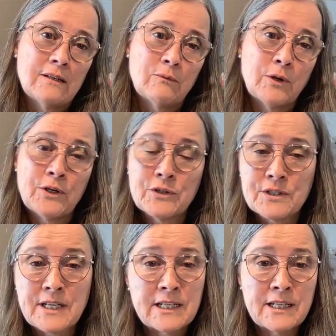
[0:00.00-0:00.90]
where your
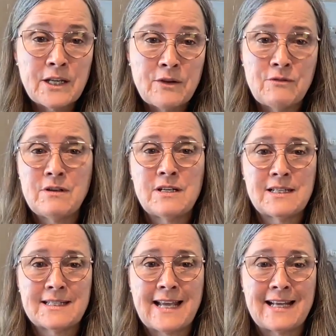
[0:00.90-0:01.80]
state of the union
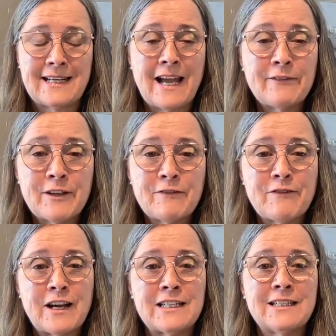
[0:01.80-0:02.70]
is at, having
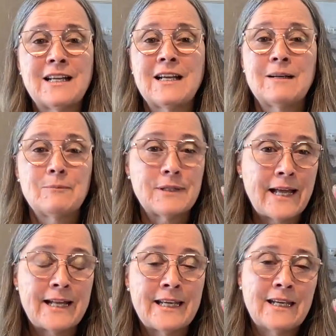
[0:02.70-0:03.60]
fun
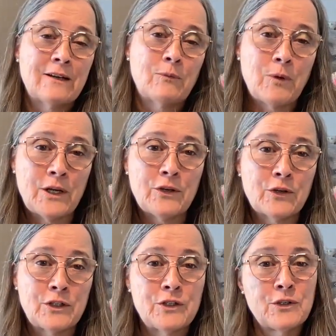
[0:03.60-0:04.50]
planning what you're
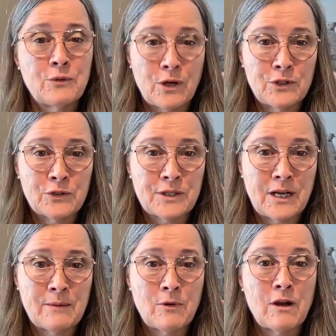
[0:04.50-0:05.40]
going to do on your
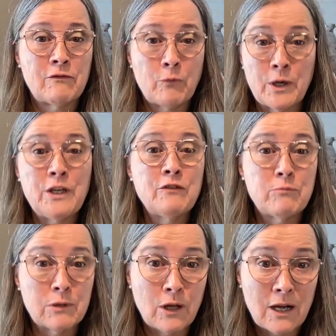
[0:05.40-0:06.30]
time off when
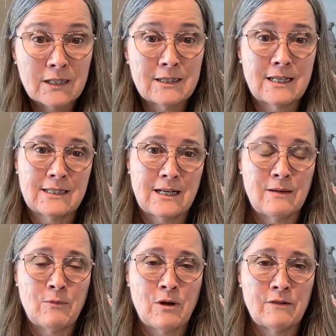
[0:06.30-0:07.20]
you've blocked that
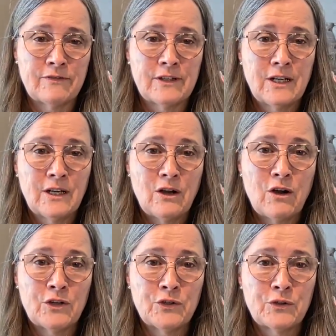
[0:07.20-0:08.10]
time off
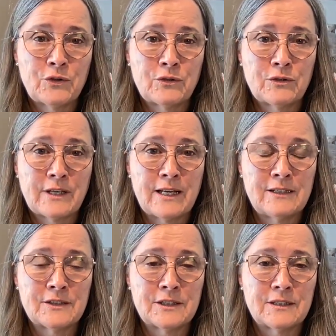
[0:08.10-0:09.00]
on your Google
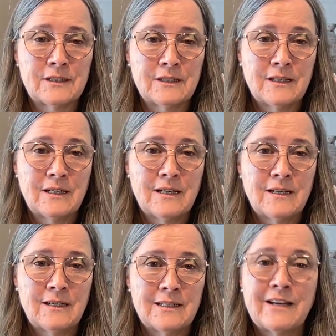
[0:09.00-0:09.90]
Calendar.
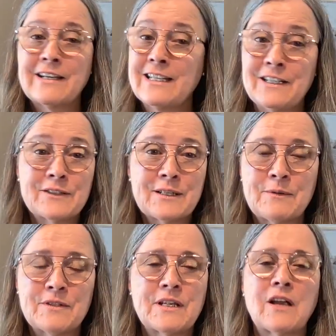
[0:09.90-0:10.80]
Now, I can hear some
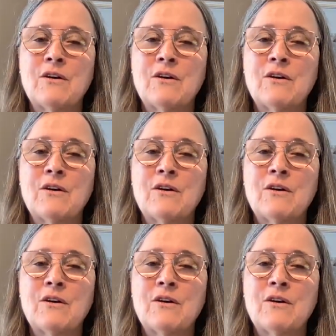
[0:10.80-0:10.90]
of you saying,